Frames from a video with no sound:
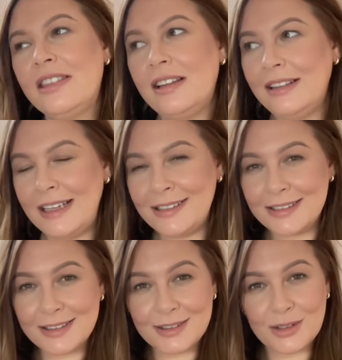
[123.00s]
The
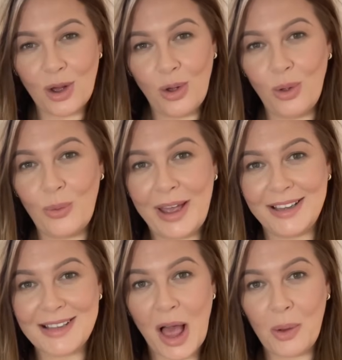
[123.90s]
lists
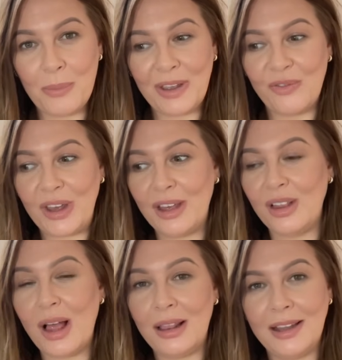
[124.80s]
always help me
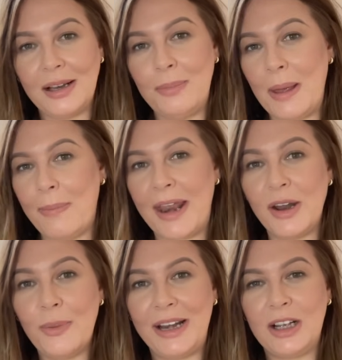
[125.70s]
feel a little bit
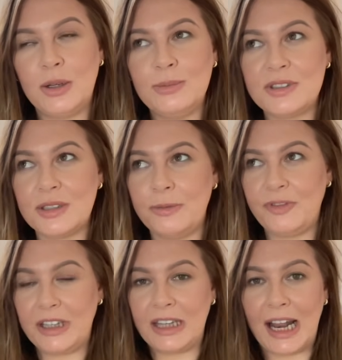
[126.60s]
better when it comes to
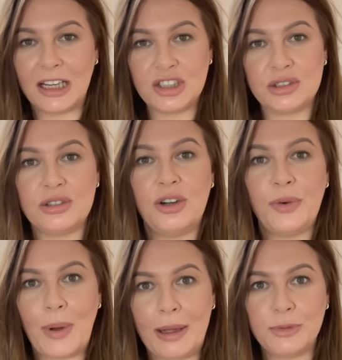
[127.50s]
feeling anxious and
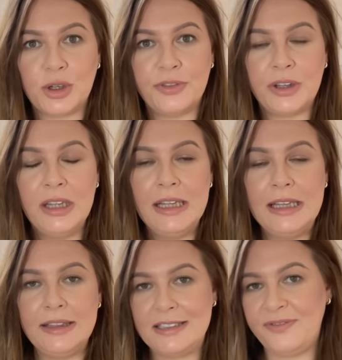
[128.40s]
overwhelmed over
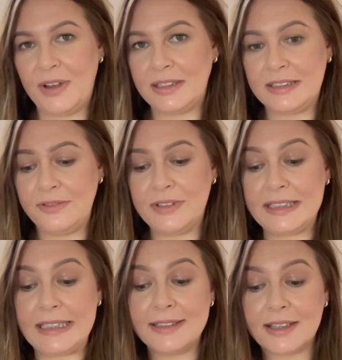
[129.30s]
this festive
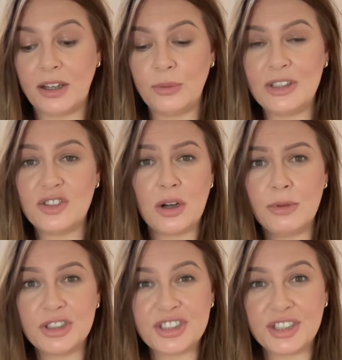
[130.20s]
season with so
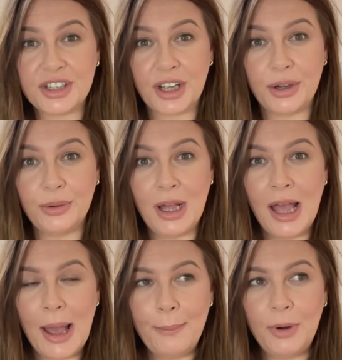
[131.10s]
much to do.
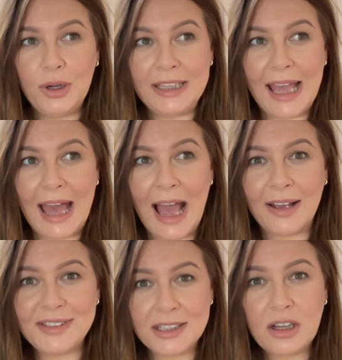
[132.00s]
But yeah,
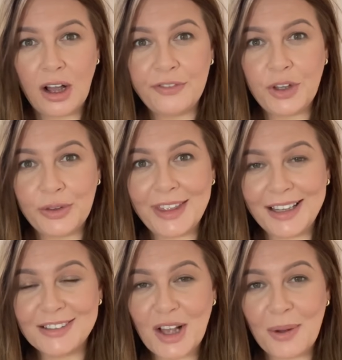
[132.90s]
I've still got a few
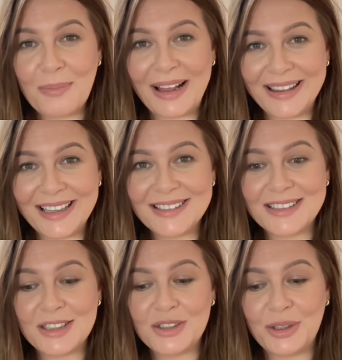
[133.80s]
things on my
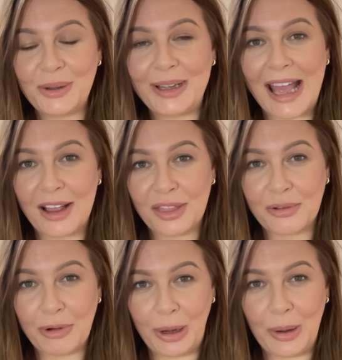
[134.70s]
list to get
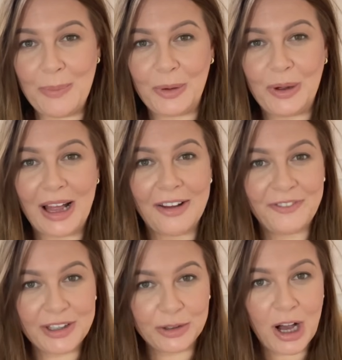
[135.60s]
through, but I
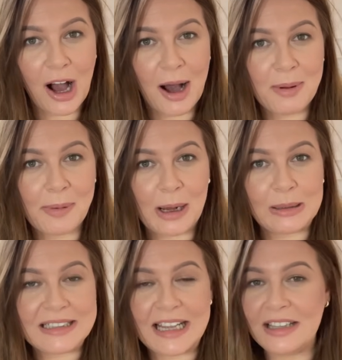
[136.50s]
feel calm
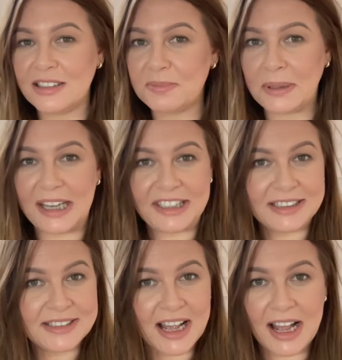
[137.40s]
about it. There's plenty
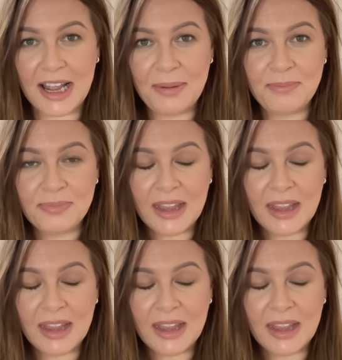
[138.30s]
of time.